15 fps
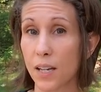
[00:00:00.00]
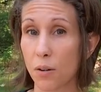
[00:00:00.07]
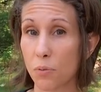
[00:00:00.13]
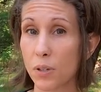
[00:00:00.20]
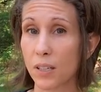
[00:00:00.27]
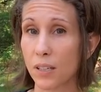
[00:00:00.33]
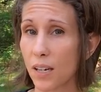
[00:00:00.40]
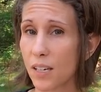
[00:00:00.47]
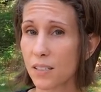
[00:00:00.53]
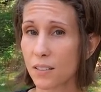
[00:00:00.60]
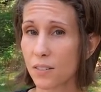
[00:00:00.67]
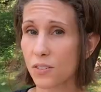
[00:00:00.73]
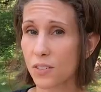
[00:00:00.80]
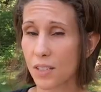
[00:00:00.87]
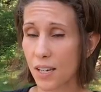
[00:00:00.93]
a really nice
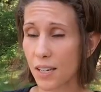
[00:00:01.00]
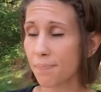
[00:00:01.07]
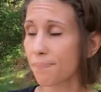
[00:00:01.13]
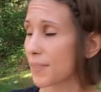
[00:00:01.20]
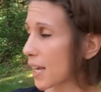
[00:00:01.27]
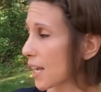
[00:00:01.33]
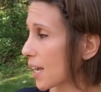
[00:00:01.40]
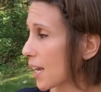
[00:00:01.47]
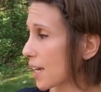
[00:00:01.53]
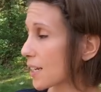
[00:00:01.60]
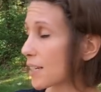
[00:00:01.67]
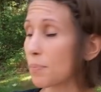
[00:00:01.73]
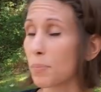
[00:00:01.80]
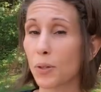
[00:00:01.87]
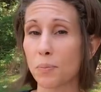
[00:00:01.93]
clothesline,
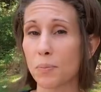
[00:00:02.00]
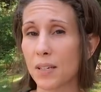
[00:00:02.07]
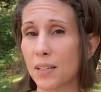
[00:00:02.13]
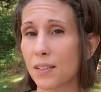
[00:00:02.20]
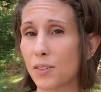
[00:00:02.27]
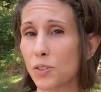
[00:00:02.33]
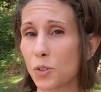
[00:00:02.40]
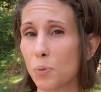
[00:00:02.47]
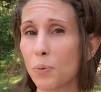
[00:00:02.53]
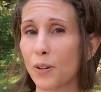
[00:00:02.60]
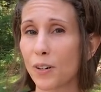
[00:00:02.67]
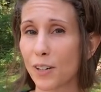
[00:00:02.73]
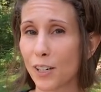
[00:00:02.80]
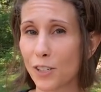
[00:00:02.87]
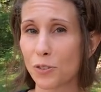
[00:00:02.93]
and he built me this
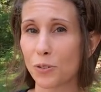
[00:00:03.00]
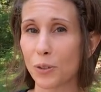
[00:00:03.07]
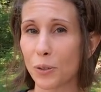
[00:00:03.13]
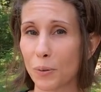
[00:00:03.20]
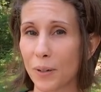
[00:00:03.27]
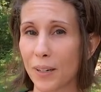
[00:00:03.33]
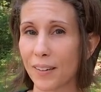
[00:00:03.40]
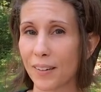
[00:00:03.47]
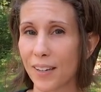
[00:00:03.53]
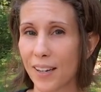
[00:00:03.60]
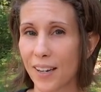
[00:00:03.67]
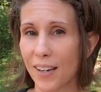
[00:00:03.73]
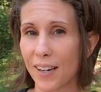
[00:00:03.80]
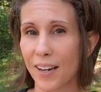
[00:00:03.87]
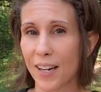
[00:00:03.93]
super industrial one.
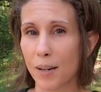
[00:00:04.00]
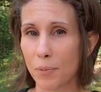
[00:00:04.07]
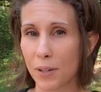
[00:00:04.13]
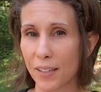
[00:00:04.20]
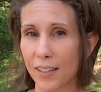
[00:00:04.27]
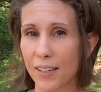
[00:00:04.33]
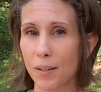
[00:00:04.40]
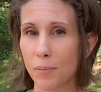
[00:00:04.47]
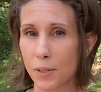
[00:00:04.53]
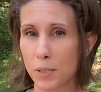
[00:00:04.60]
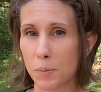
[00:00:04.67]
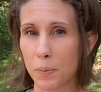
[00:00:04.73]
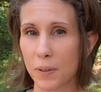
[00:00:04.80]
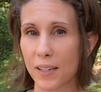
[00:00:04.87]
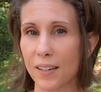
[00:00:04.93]
And I'm gonna let him
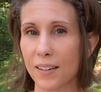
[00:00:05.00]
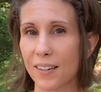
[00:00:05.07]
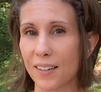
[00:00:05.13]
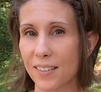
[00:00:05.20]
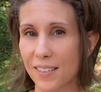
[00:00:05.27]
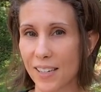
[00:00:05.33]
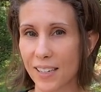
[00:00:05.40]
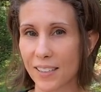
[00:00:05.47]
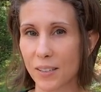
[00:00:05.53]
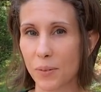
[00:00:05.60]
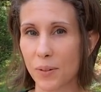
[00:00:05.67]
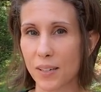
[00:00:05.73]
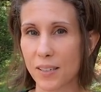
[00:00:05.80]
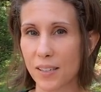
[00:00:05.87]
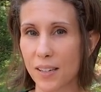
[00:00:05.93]
explain exactly what he